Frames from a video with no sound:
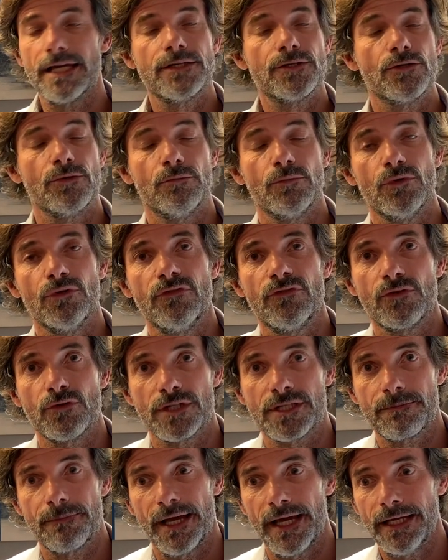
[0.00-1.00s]
to move to
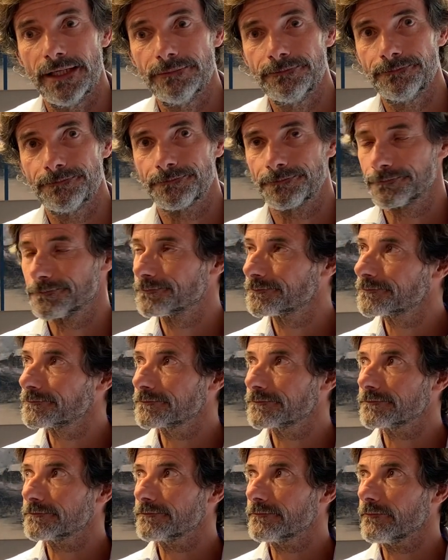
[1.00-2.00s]
Spain
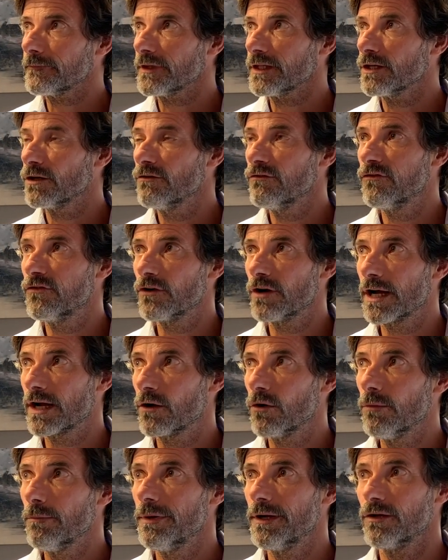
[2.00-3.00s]
for a
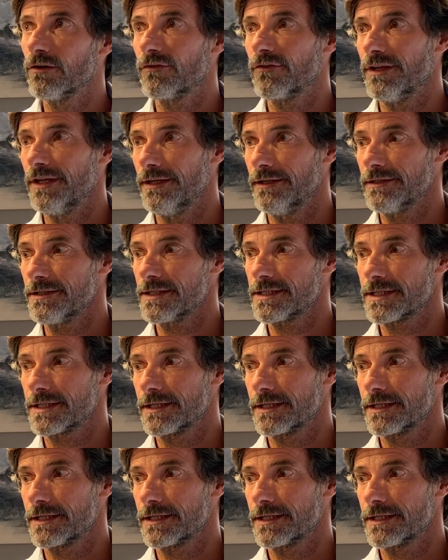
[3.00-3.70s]
couple of years